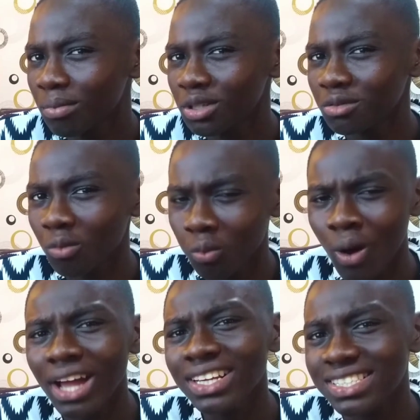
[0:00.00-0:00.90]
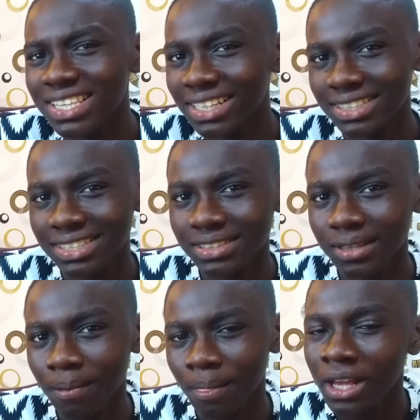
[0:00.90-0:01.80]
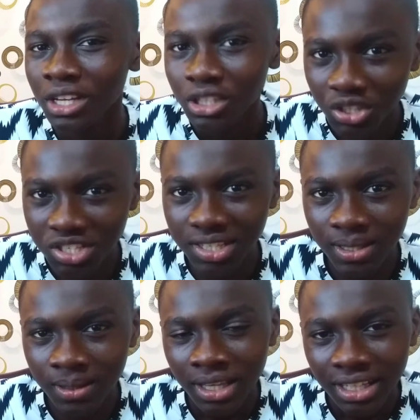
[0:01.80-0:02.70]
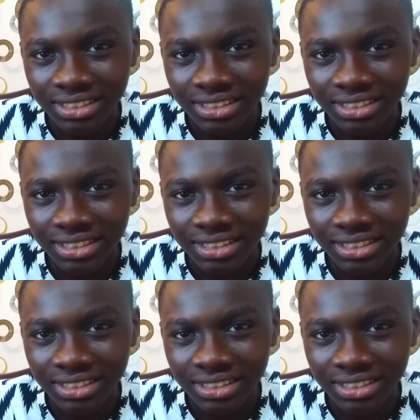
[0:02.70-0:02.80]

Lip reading: But why is that? You see,